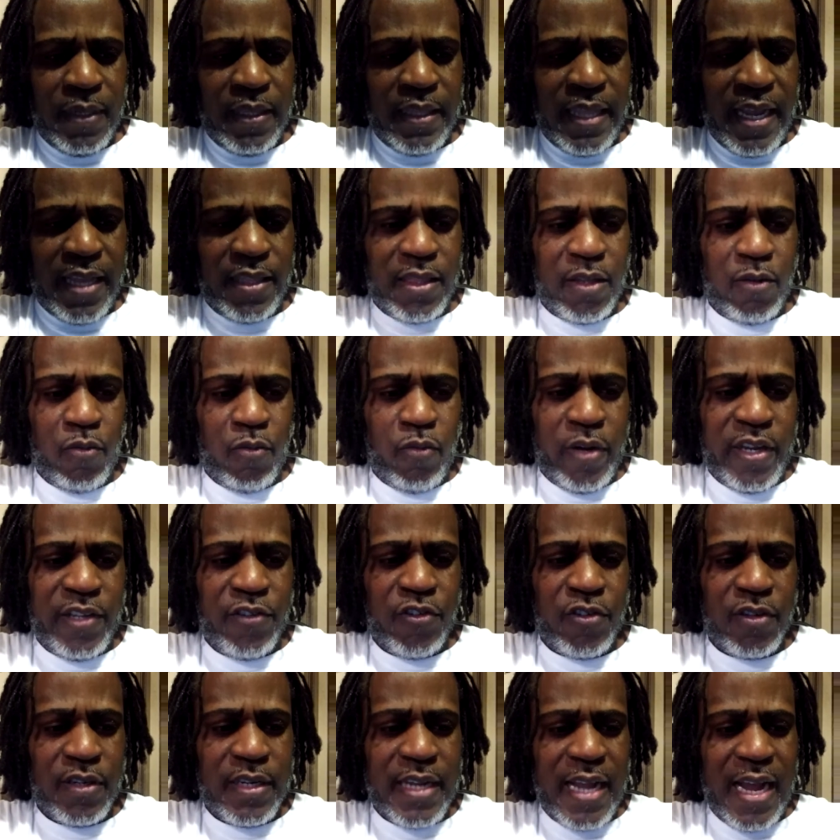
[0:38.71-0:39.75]
that the
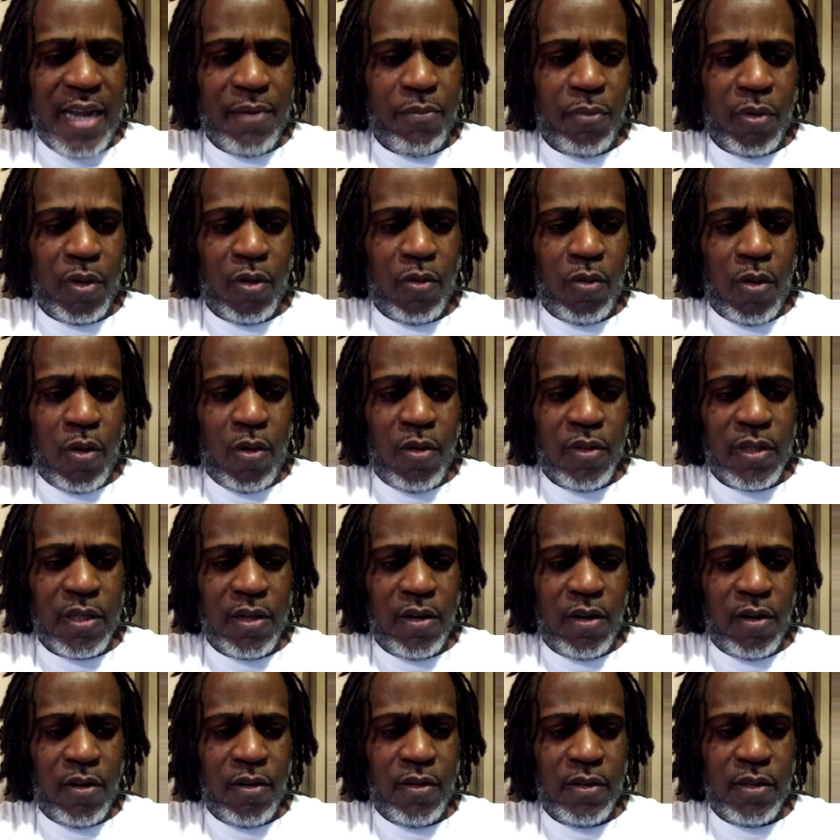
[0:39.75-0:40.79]
wind should not blow on
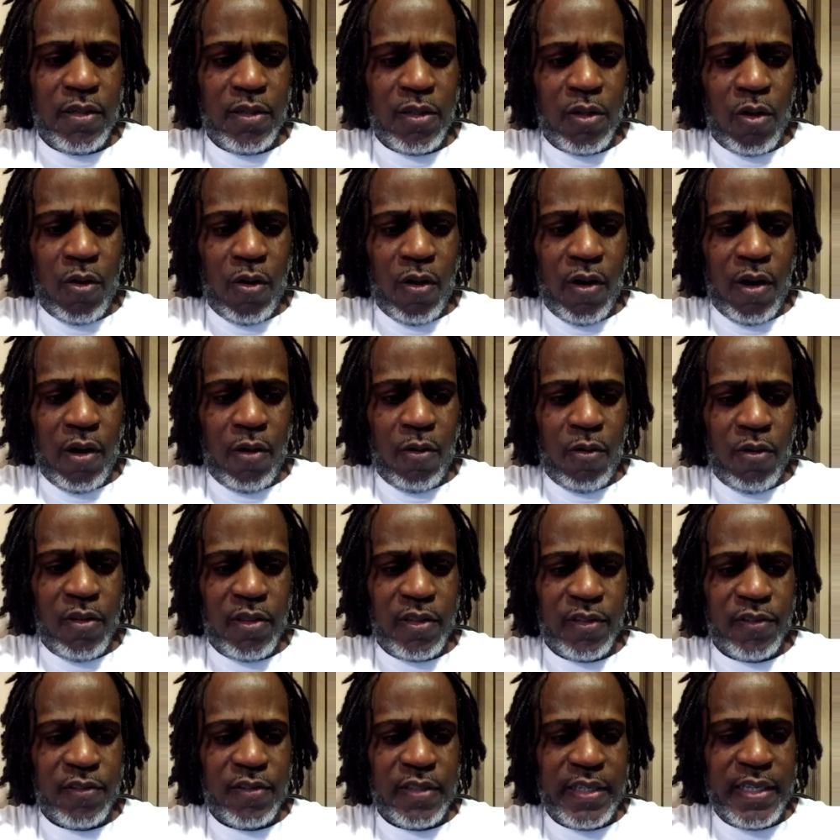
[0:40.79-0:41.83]
the earth, nor
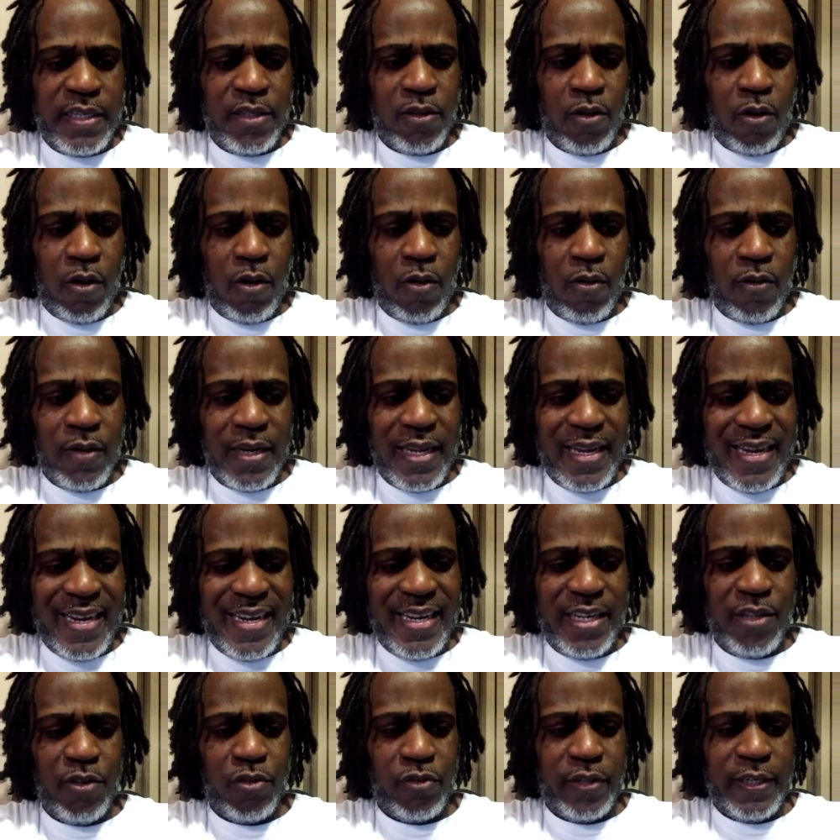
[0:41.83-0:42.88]
on the sea, nor on
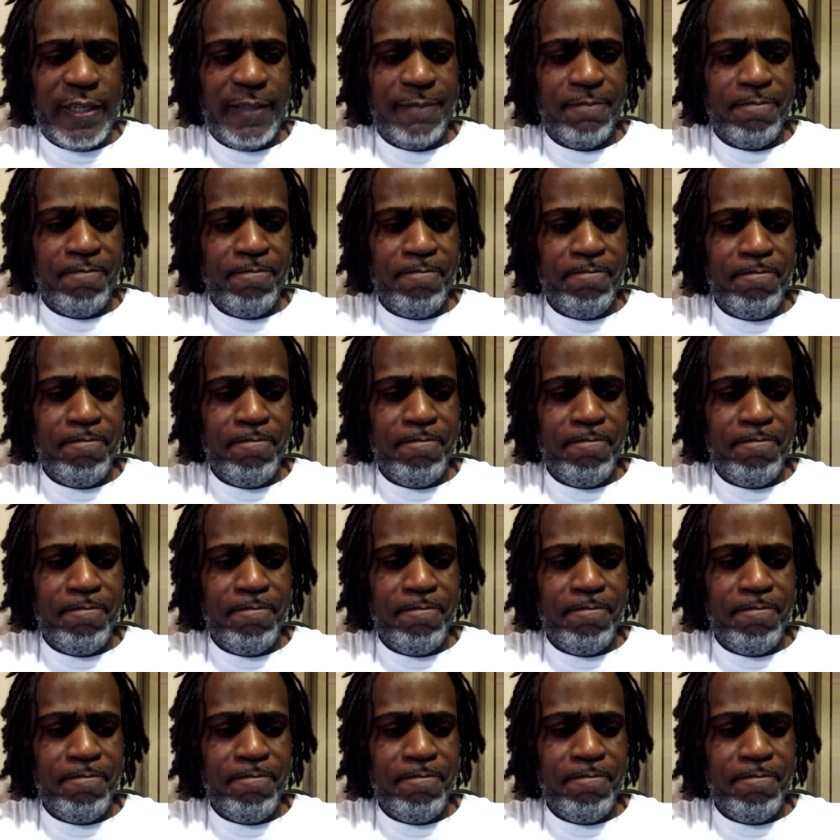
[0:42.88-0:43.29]
any tree.